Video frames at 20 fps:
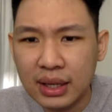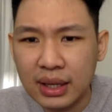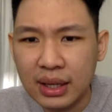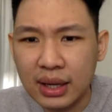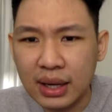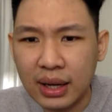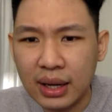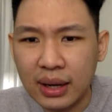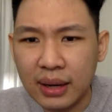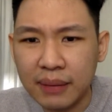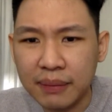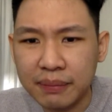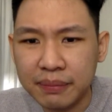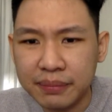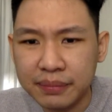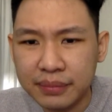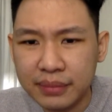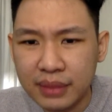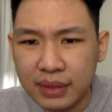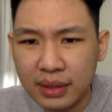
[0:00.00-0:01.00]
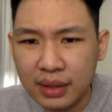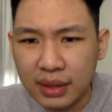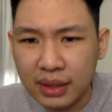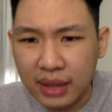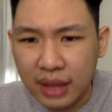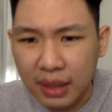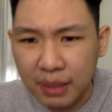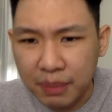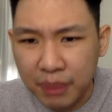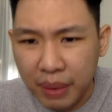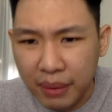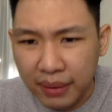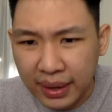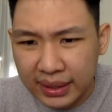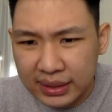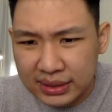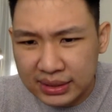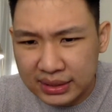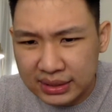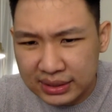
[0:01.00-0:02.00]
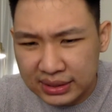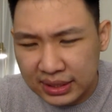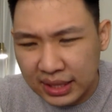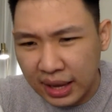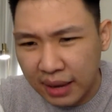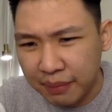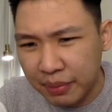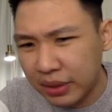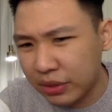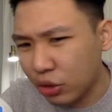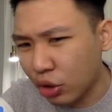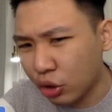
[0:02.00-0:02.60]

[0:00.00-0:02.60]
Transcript: KPower as CIB,